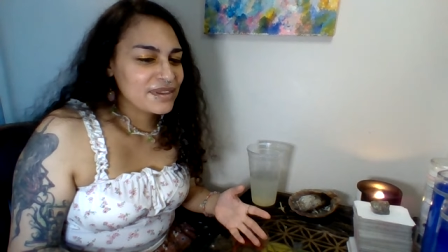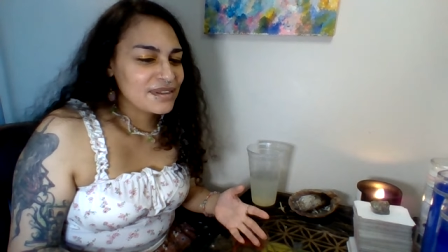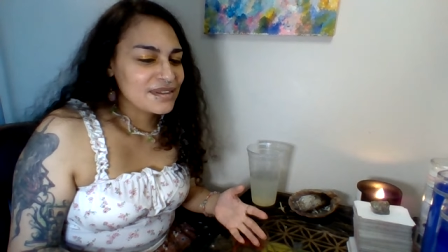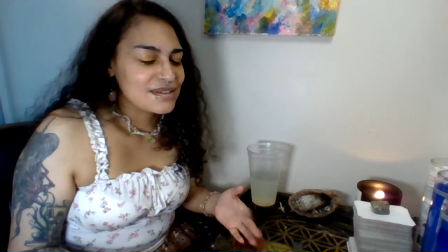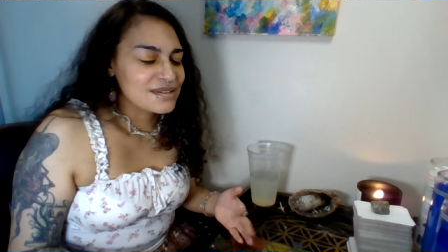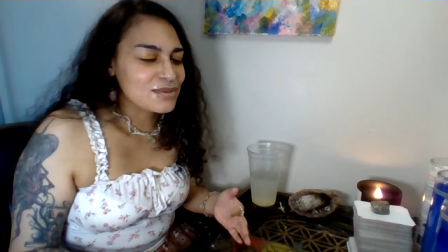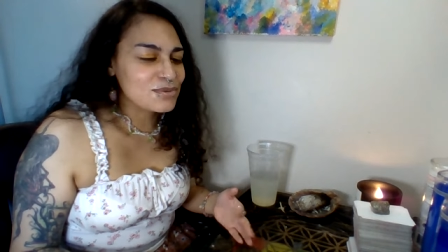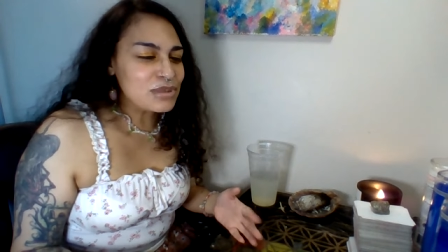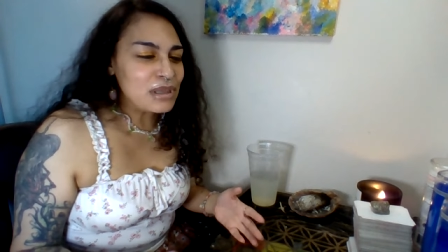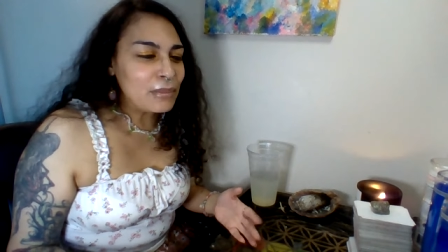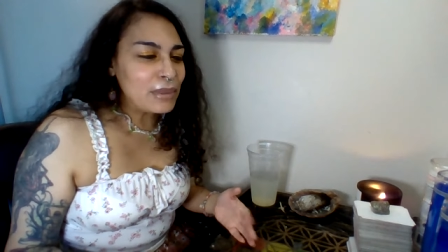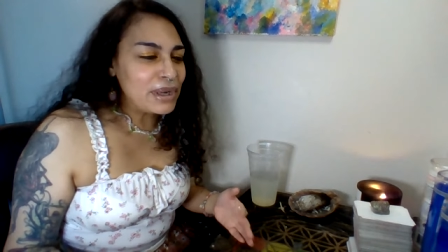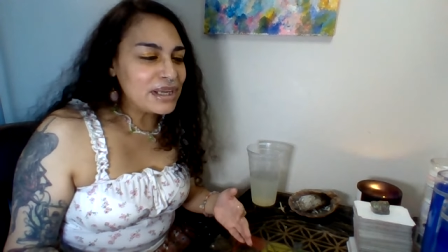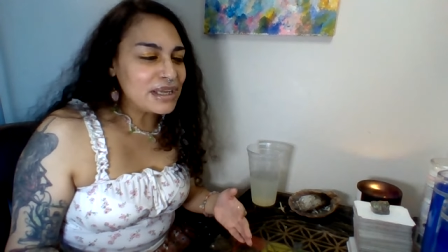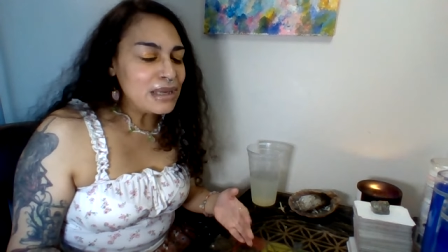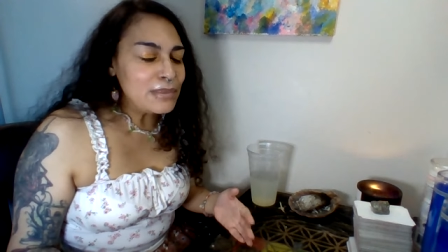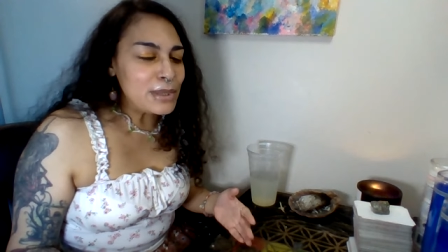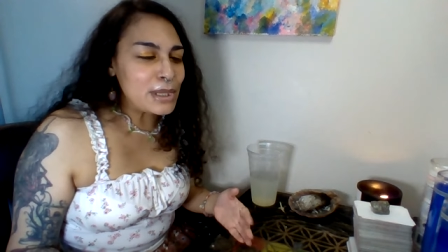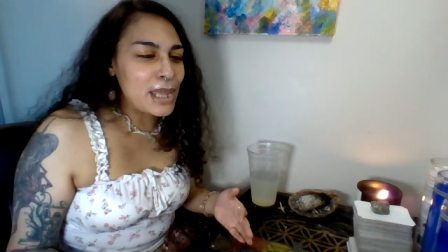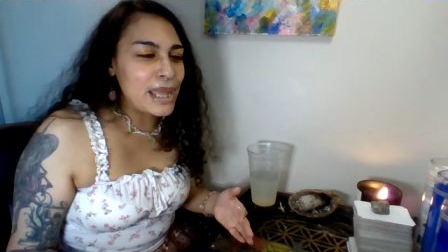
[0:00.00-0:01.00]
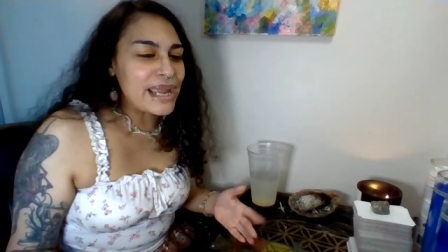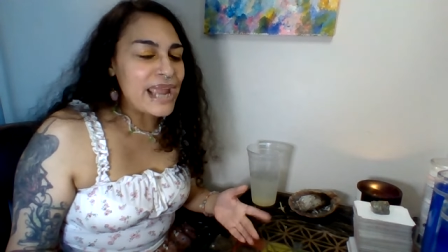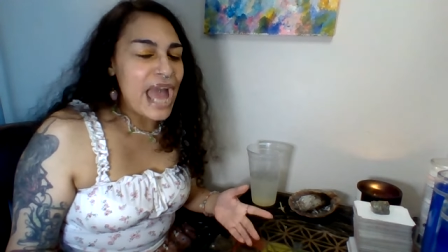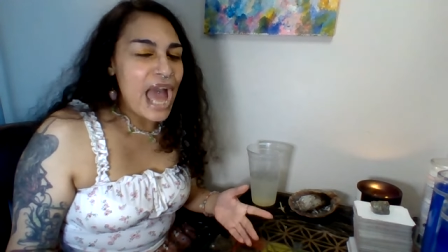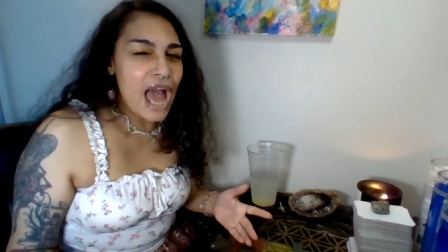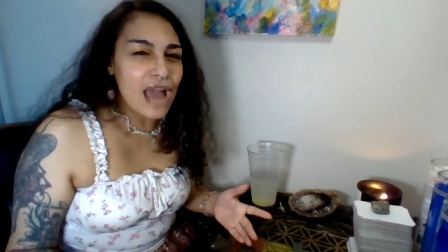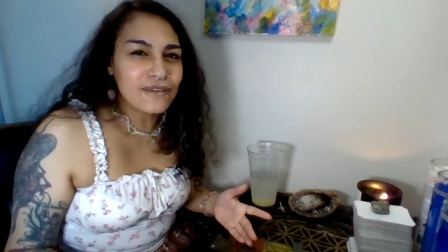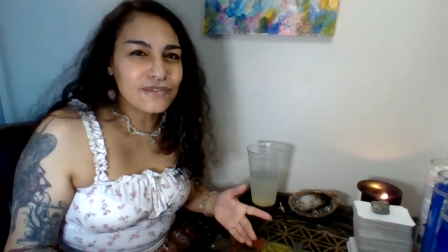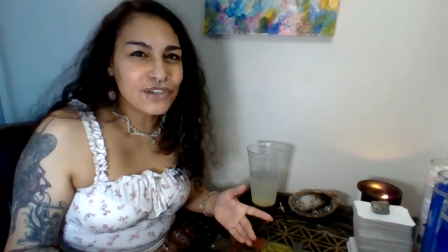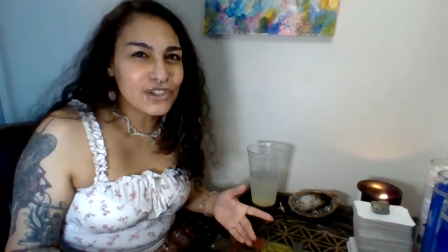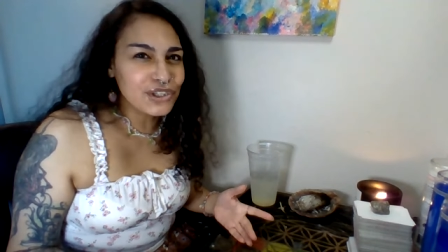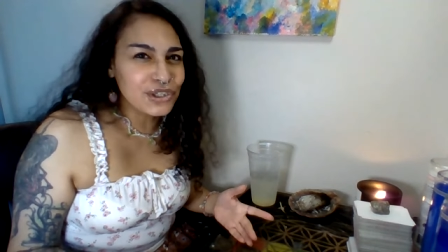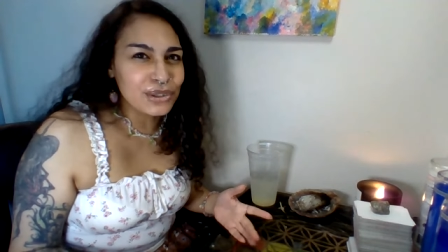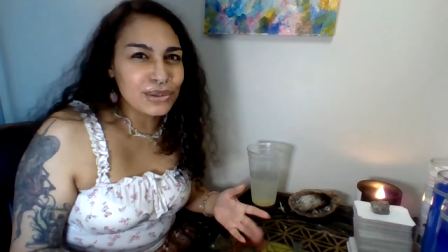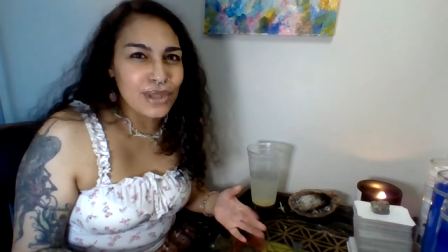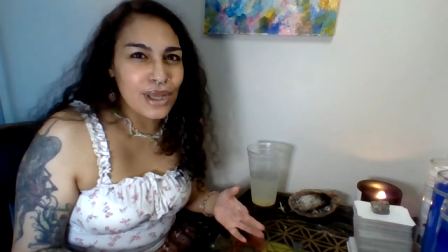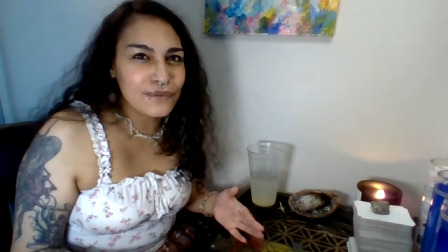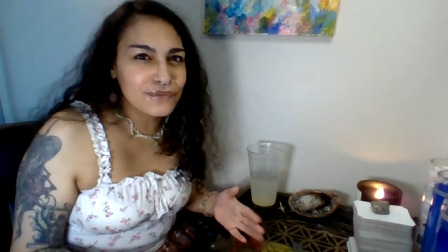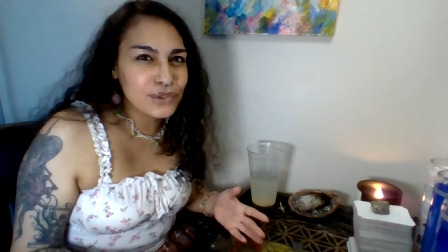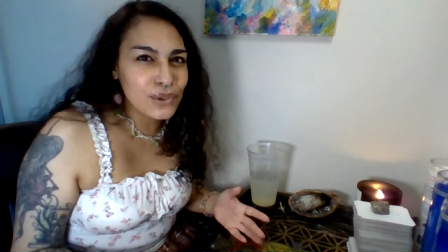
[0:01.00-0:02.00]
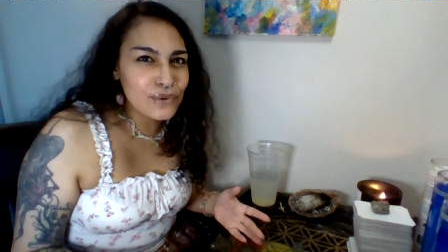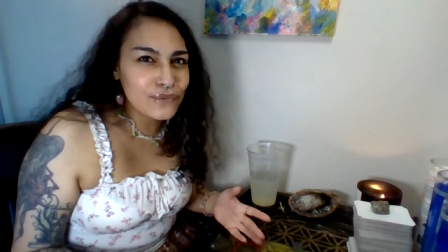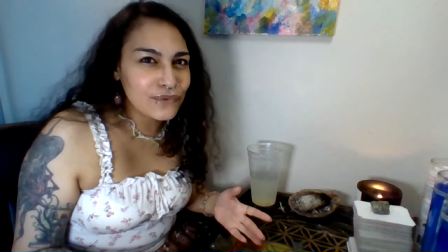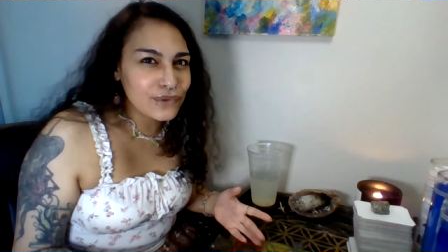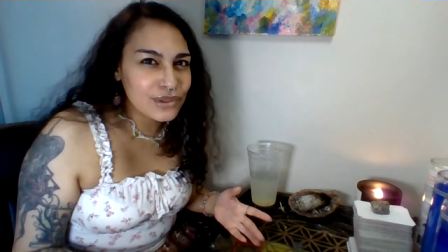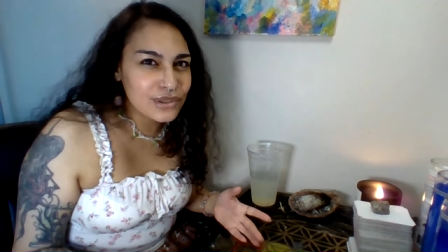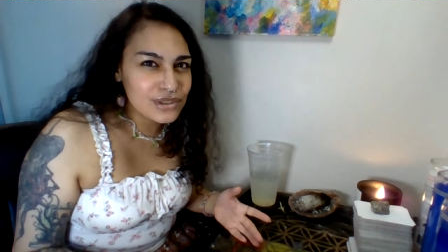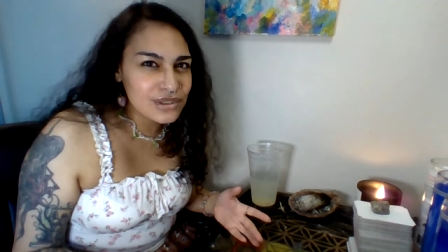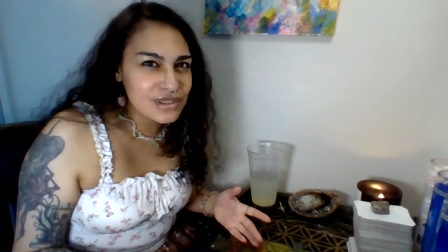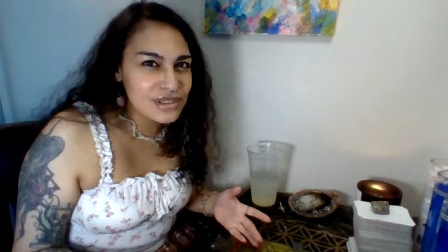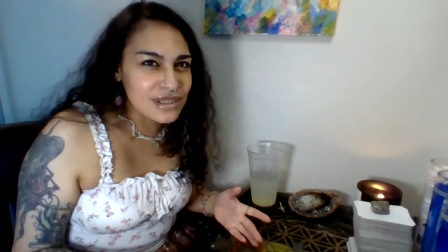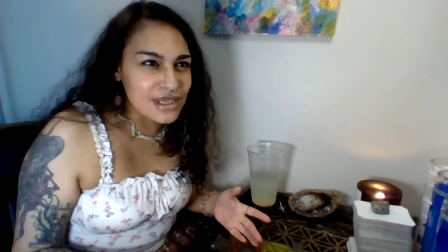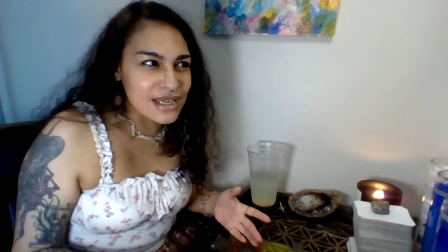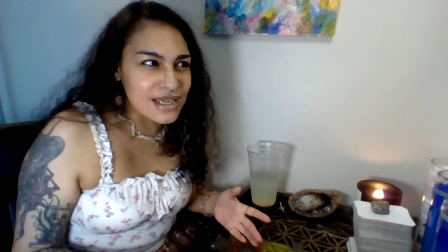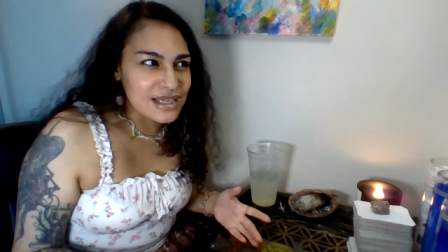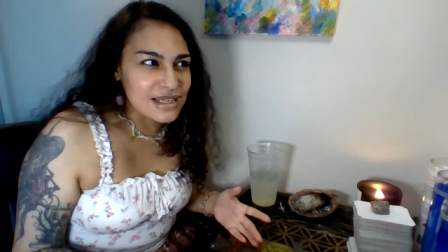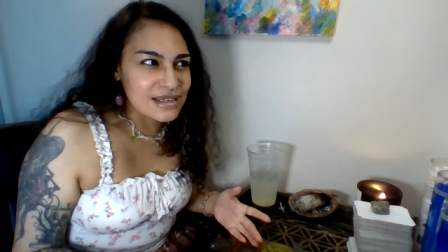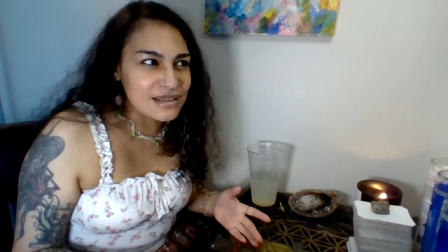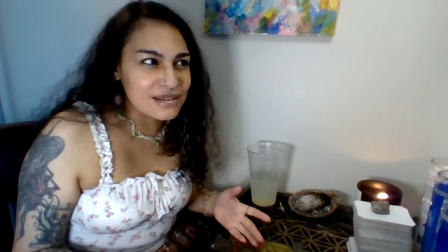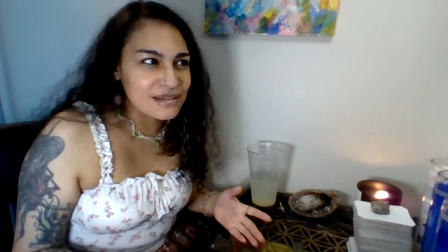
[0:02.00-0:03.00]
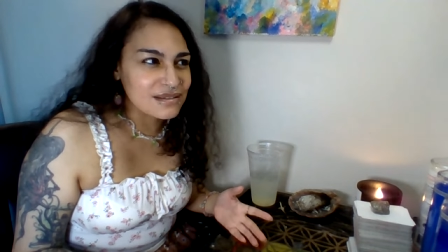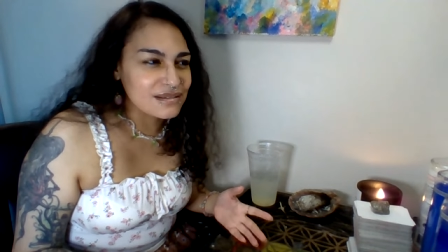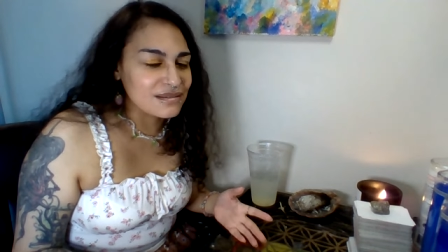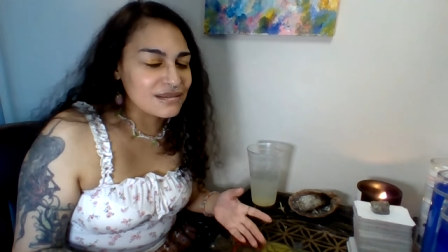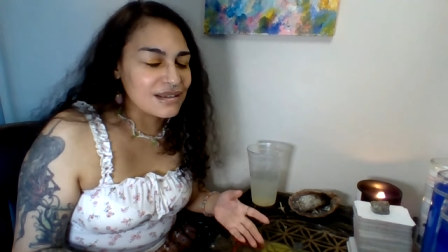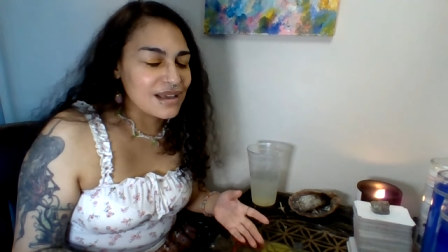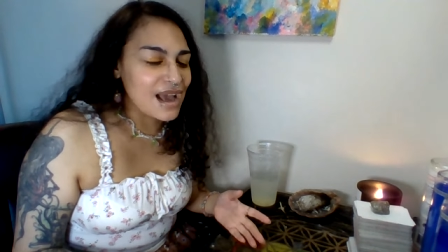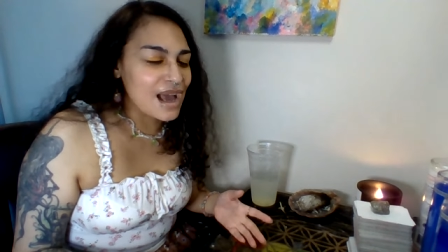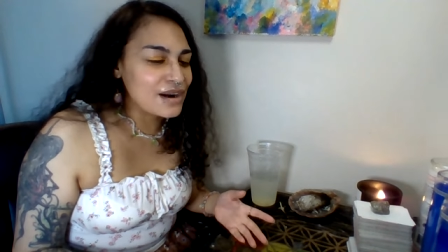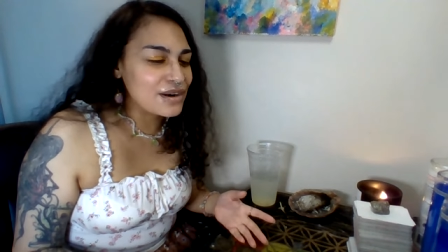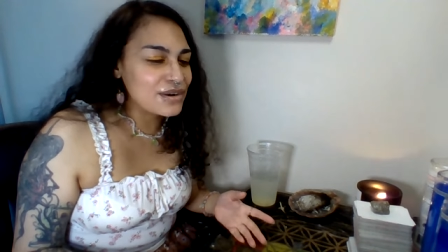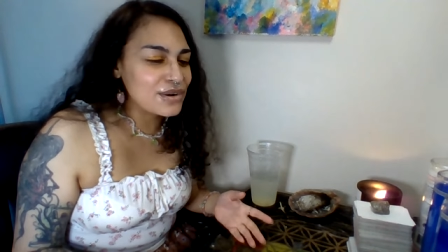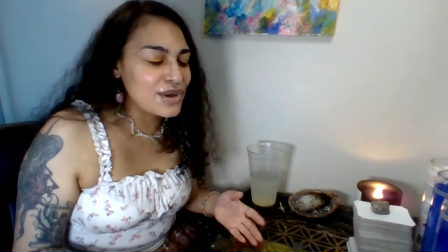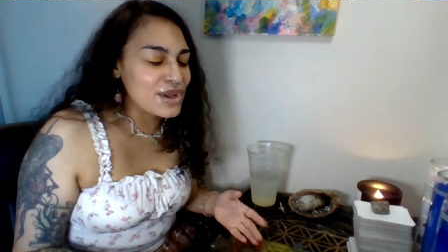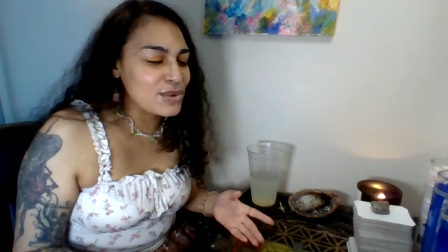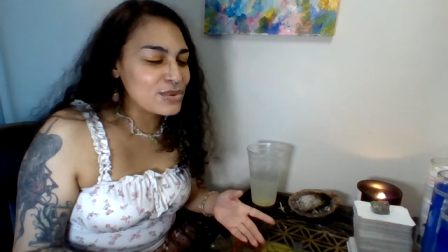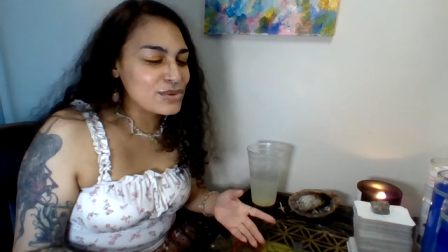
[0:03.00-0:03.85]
So somebody could be like after your leftovers, like I don't know.